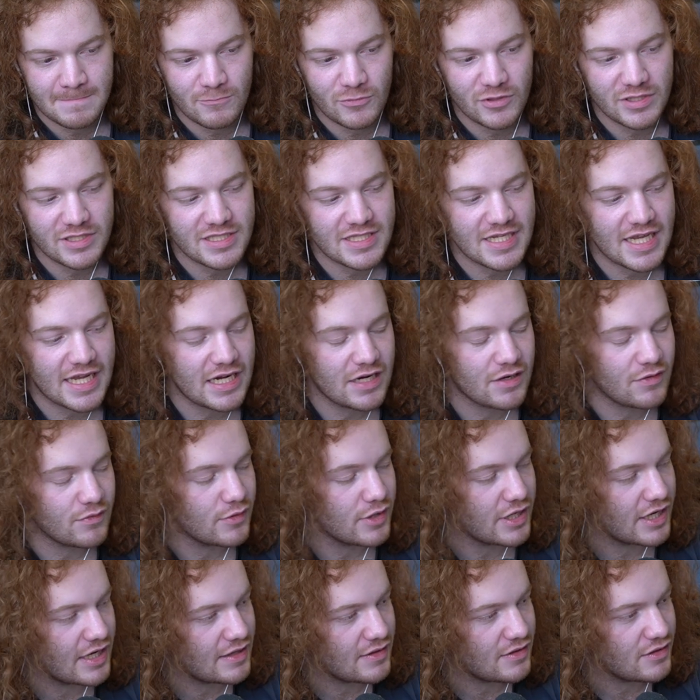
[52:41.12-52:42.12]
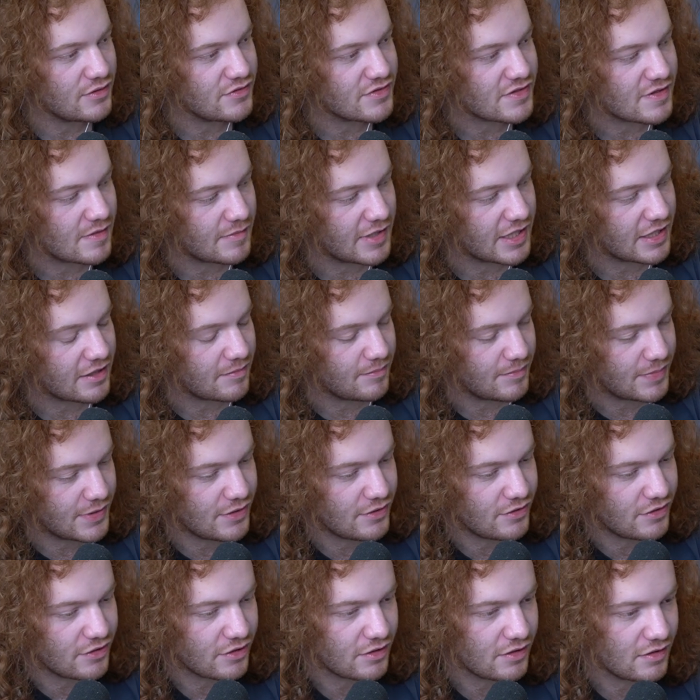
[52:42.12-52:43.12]
What data would I lose on my
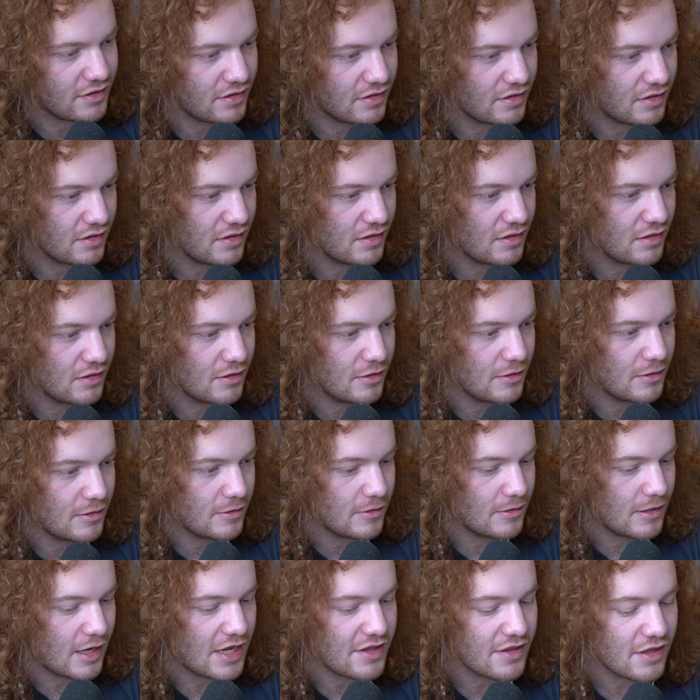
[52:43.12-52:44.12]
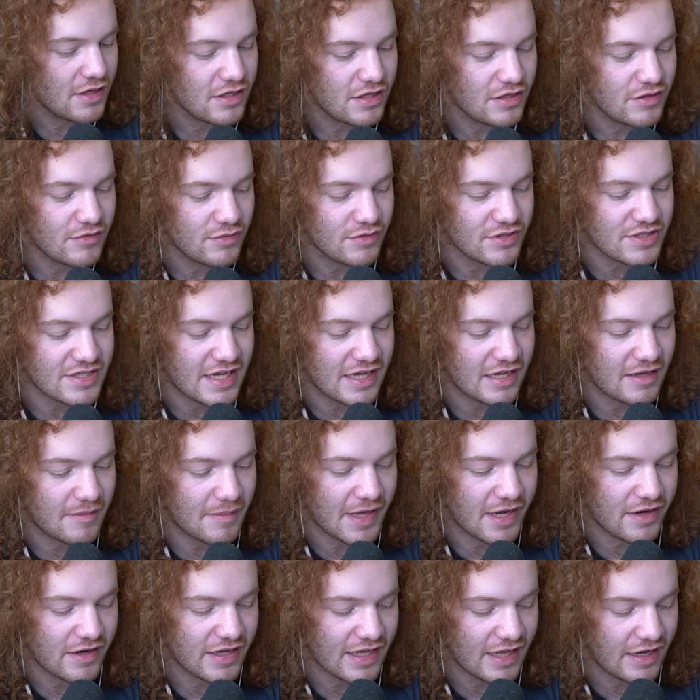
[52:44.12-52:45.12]
computer? I thought you were saying
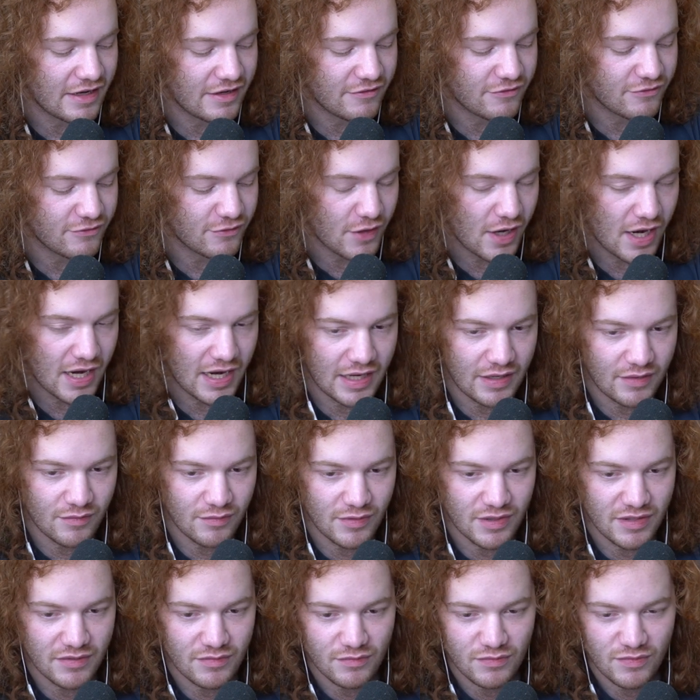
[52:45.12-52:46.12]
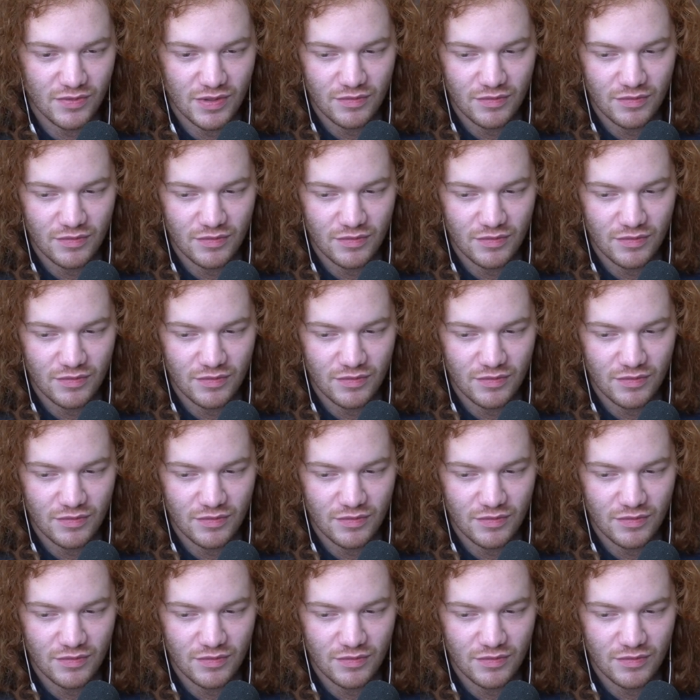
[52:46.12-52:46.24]
about it getting fried. What